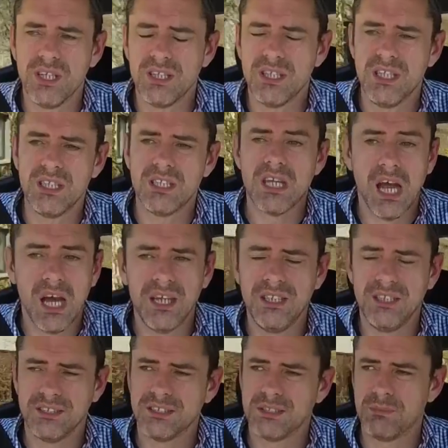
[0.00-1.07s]
why you need
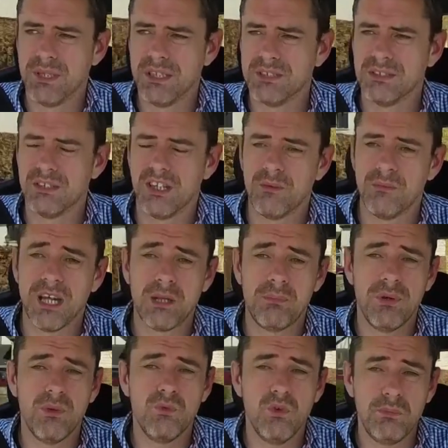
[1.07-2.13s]
9 speeds in
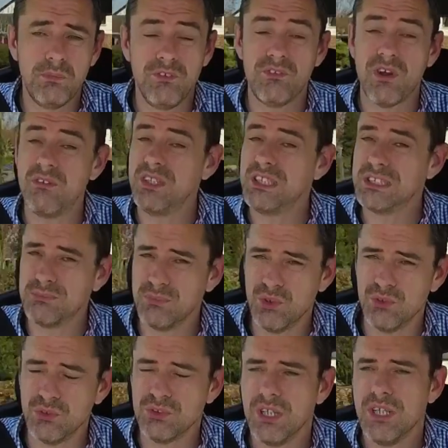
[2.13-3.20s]
automatic, but it would be very
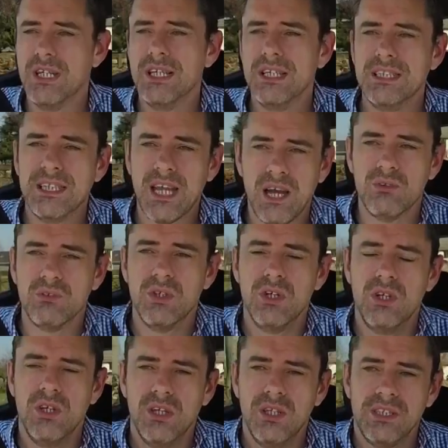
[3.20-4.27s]
smooth. Now,
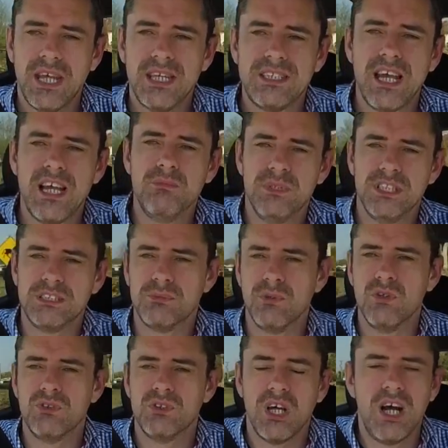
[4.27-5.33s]
they tell me
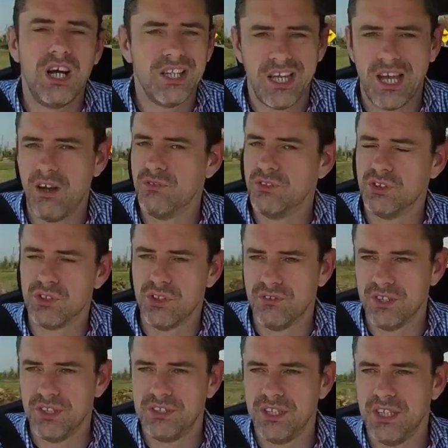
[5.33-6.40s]
smooth. I haven't
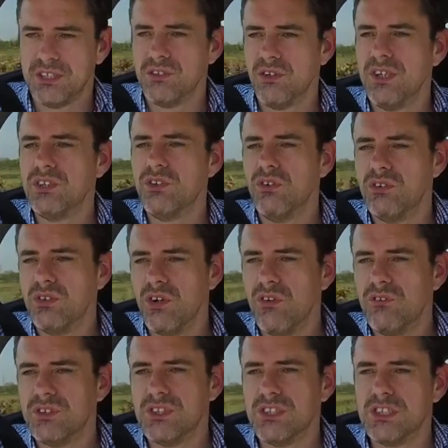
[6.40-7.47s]
driven it yet, so I don't
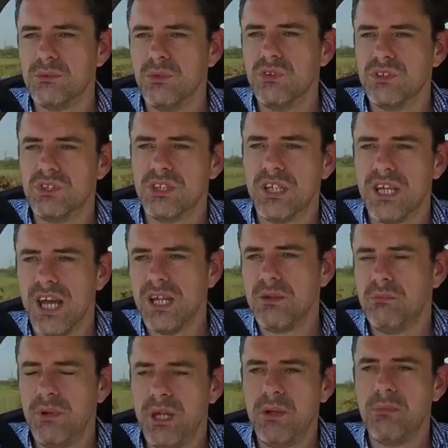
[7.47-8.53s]
know if it's as smooth as it
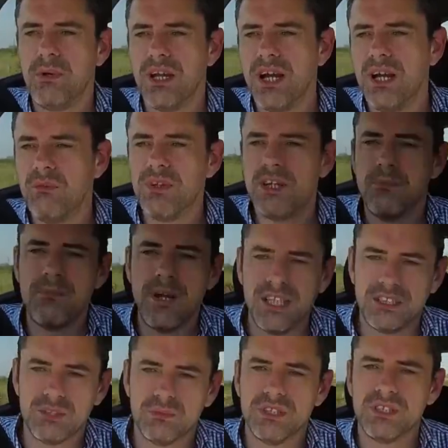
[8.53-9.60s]
can be, but I would
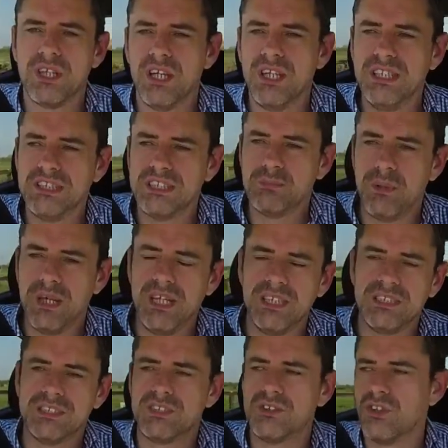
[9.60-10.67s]
imagine with 9
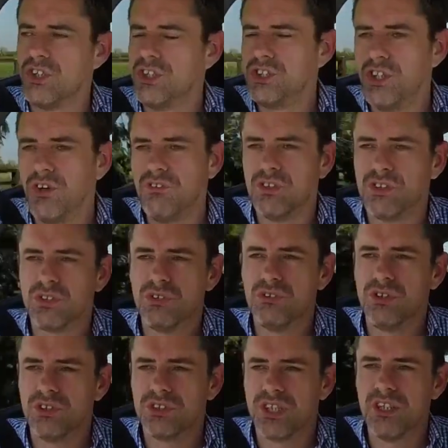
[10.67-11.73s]
speeds, it's going to shuffle
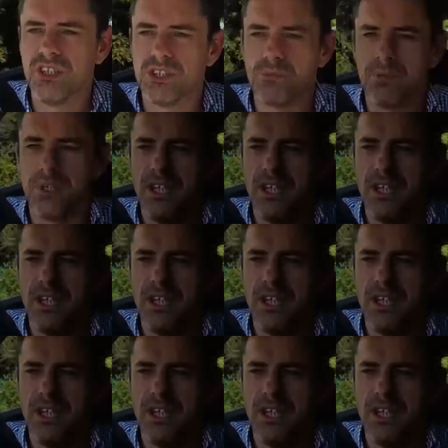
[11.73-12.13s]
through those gears